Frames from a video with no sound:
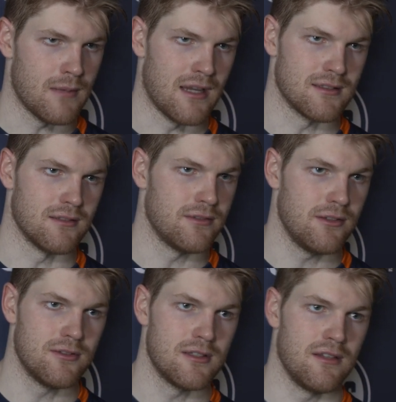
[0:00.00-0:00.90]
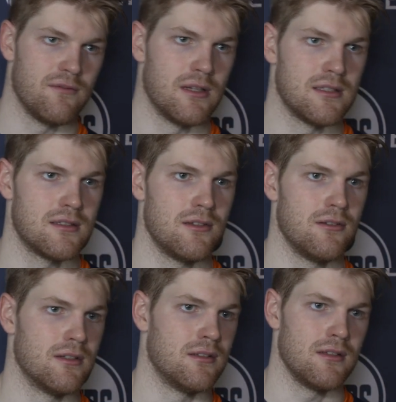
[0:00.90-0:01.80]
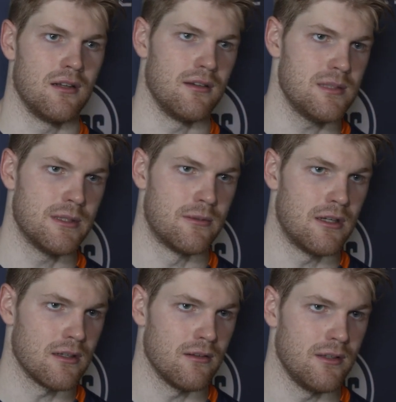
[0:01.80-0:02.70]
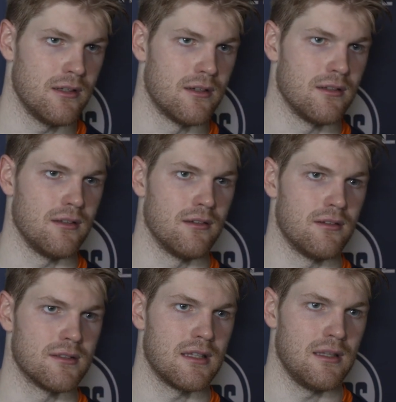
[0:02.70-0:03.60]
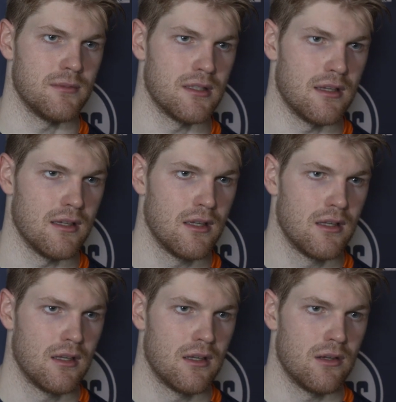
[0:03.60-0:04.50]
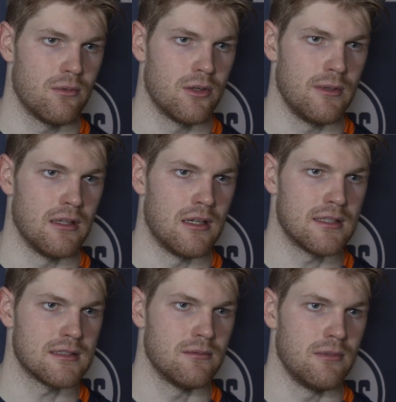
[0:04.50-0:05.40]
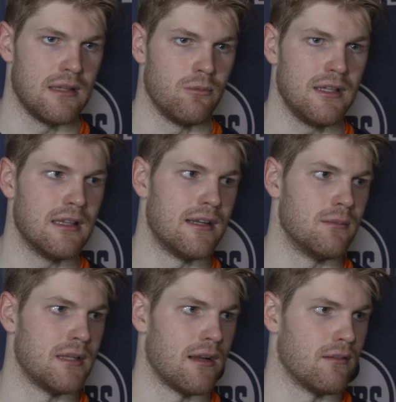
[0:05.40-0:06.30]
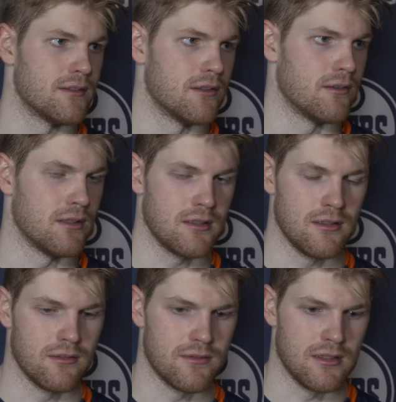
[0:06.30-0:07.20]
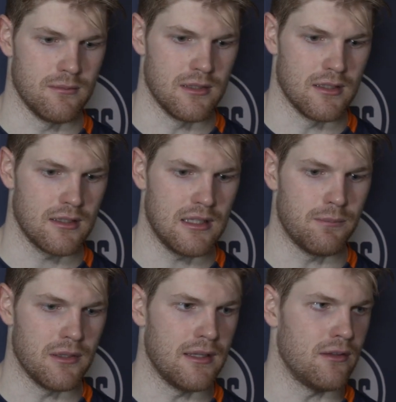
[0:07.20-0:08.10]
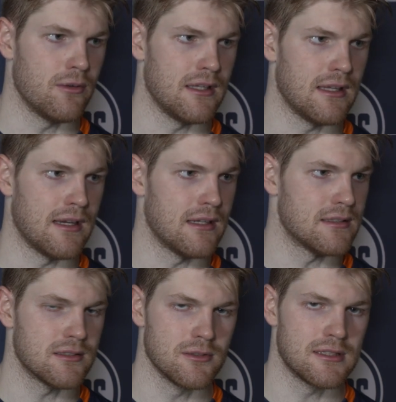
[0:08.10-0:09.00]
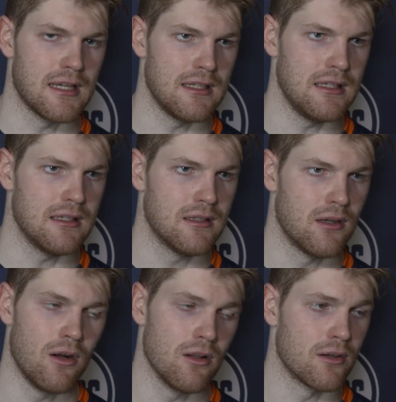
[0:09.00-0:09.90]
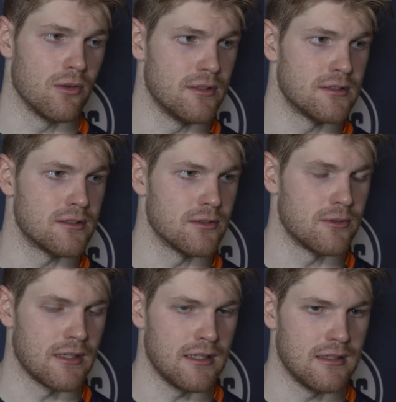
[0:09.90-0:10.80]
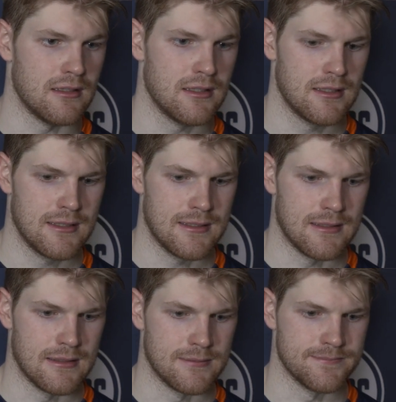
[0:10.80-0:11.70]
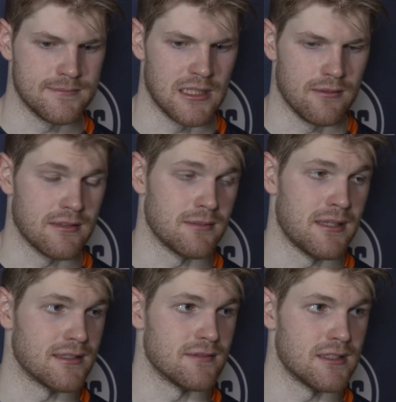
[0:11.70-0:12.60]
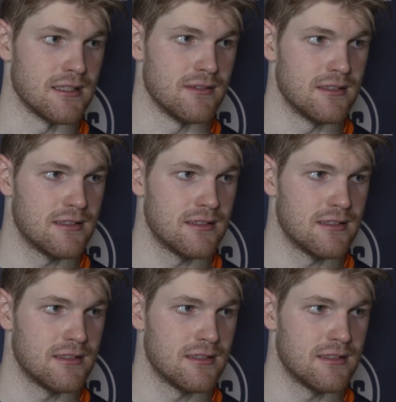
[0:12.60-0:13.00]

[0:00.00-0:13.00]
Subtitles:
Massive, huge save by Stu. And, you know, he's been a rock all year. You know, there's games where we lost and we let him down. So, you know, for him to keep playing the way he has, so steady, all our goalies are so great. And, you know, that was a massive save.